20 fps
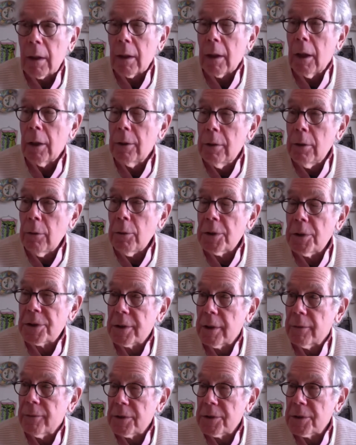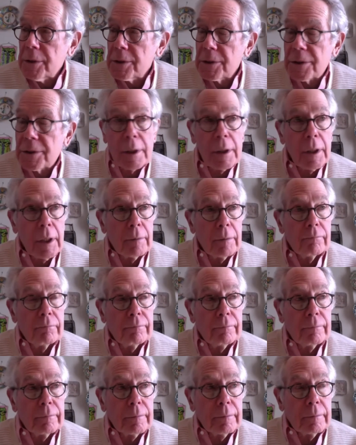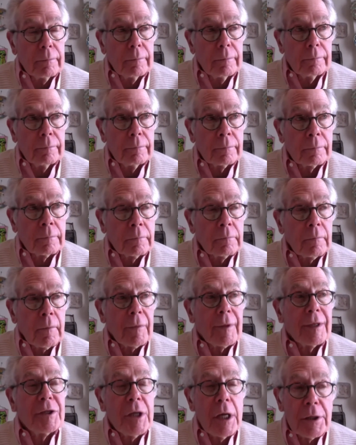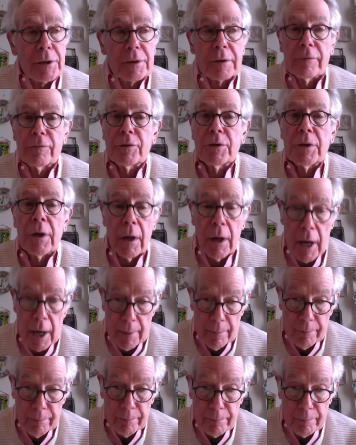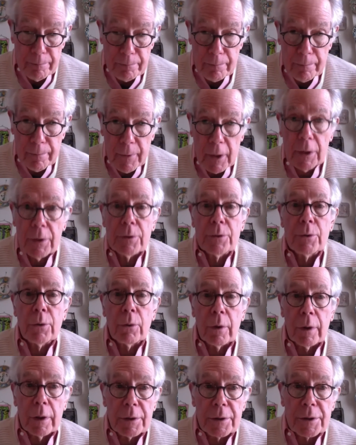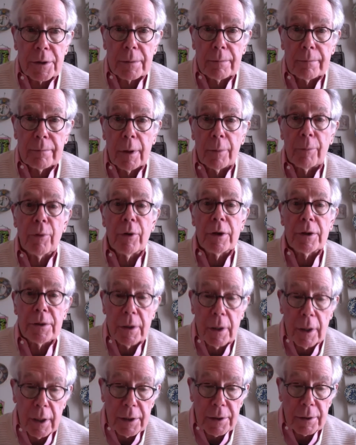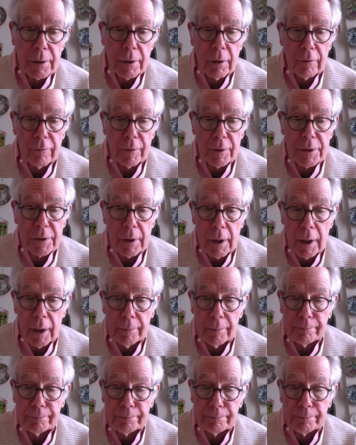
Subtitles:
Notice that this is the test of time, endurance, appreciation over time.